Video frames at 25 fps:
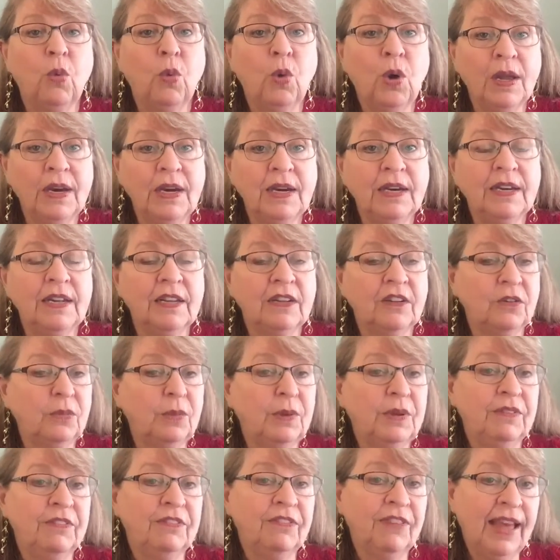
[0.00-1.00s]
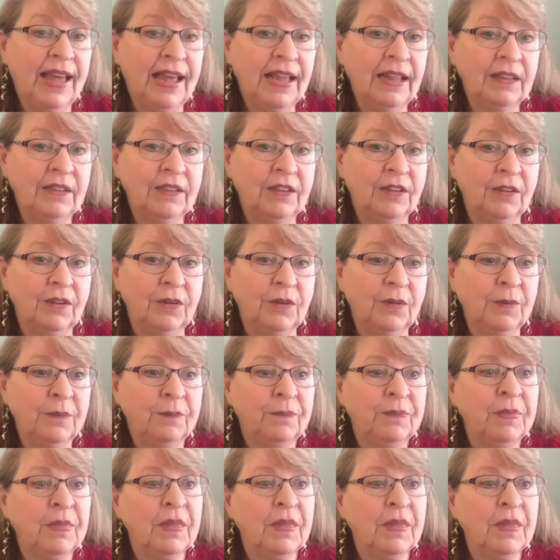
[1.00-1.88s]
what it is we value,